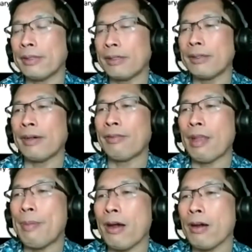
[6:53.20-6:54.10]
of the
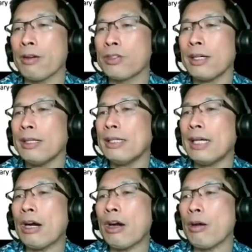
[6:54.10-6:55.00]
pairs
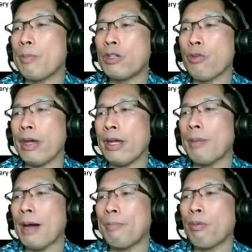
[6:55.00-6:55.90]
are between
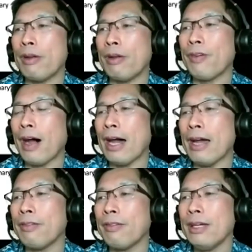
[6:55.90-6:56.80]
about
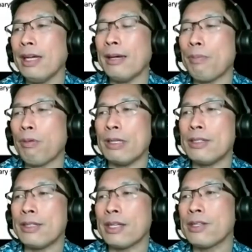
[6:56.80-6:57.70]
0.5 and
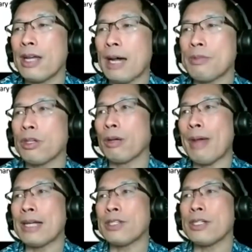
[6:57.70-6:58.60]
0.6 um, solar
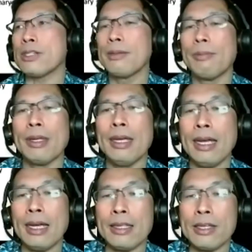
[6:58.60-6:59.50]
masses.
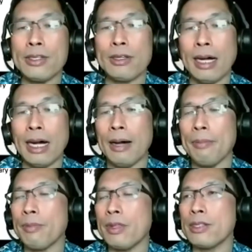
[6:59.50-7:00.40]
And this,
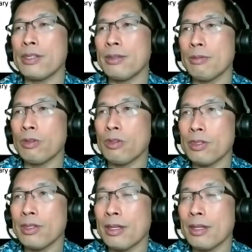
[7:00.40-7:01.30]
um, this
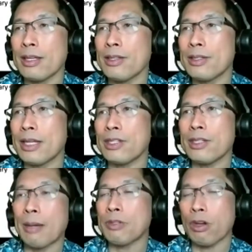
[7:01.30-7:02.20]
six
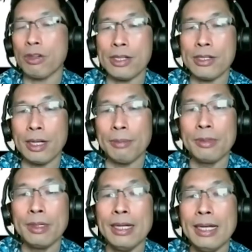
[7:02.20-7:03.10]
um, star system
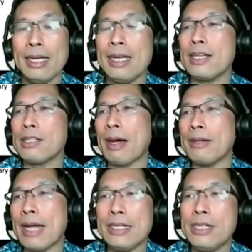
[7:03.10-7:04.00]
is about
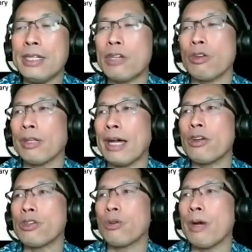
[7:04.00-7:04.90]
1900 light years away.